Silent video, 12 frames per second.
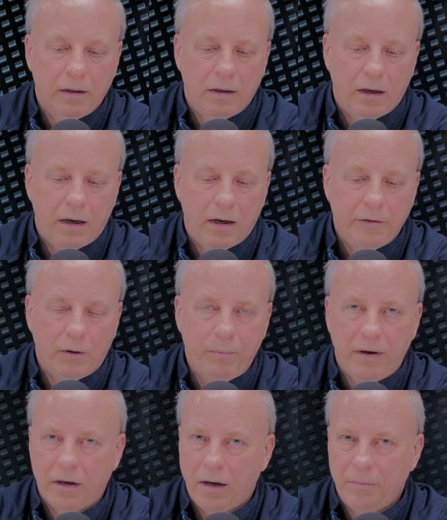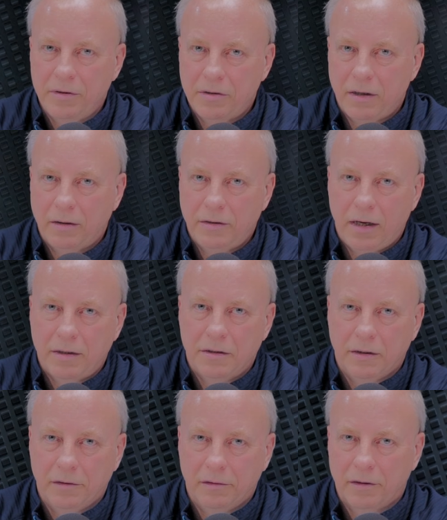they'll pick up and start
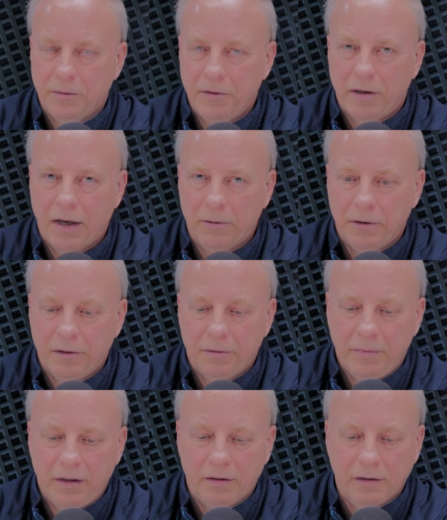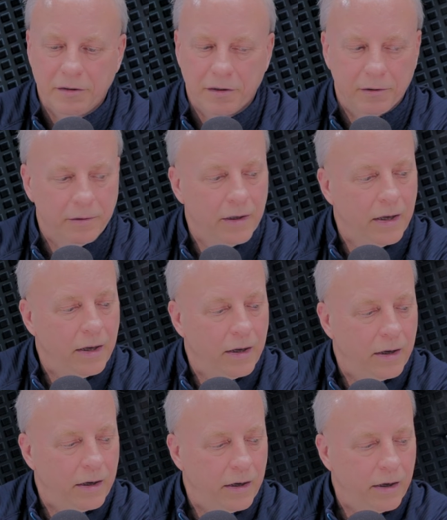texting you or communicating with you immediately. So
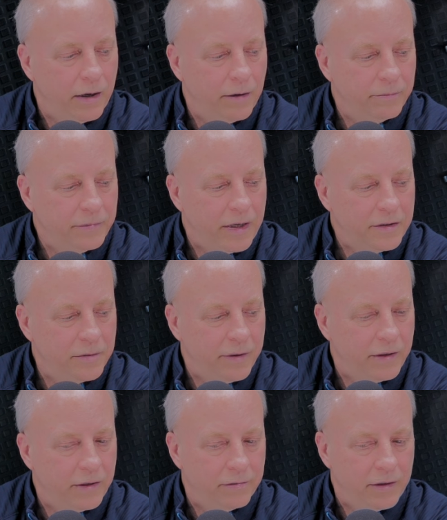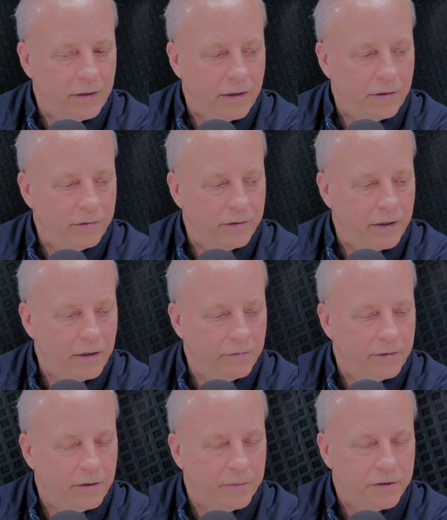that's about it right now. Thank you
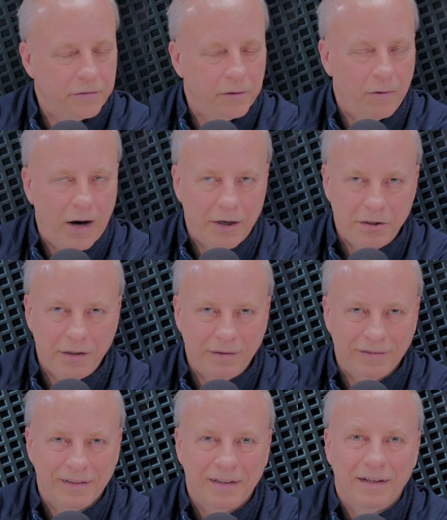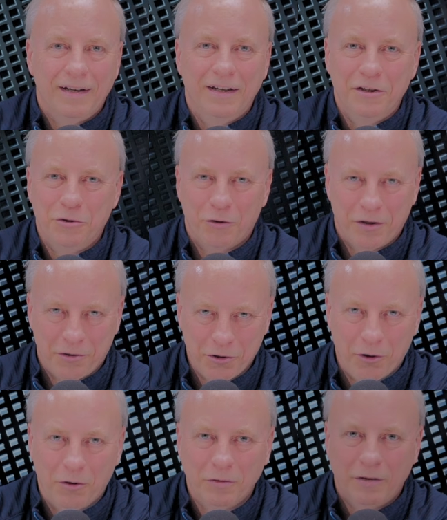very much for watching. Enjoy your
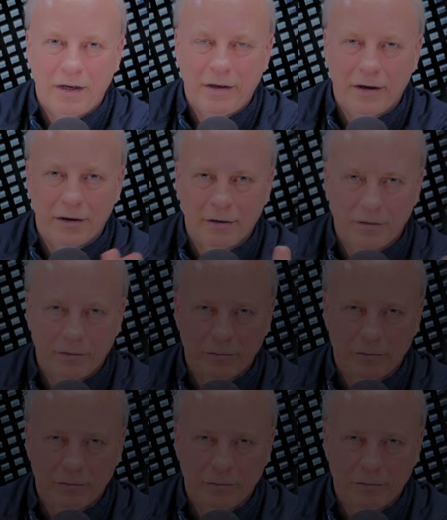JOAL. Take care.